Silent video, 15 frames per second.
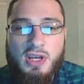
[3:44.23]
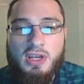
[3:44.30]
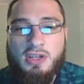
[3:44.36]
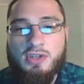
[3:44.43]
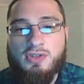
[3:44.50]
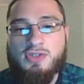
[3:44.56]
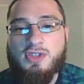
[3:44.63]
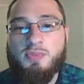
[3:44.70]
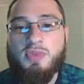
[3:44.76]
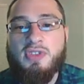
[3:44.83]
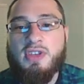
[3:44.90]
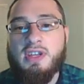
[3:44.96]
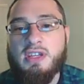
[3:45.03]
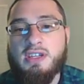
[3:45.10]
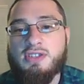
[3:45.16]
Your
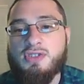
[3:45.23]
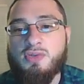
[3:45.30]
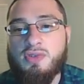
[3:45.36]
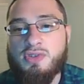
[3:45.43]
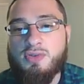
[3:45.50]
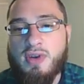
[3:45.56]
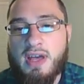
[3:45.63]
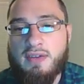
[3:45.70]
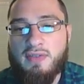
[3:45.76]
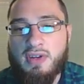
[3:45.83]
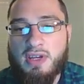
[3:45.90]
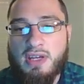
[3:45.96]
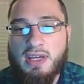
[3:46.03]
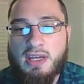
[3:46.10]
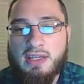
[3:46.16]
sympathetic is going to have
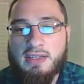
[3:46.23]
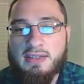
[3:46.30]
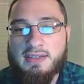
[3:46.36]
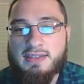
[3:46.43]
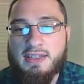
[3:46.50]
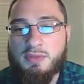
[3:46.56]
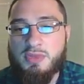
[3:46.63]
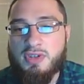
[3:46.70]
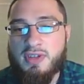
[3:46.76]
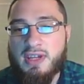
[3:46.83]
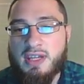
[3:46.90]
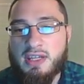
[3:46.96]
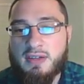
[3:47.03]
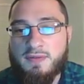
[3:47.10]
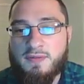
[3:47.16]
a
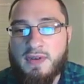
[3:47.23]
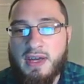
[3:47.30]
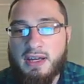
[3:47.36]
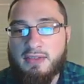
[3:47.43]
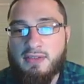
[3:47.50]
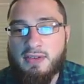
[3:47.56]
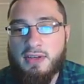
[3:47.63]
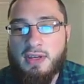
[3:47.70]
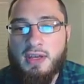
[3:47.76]
stimulating effect,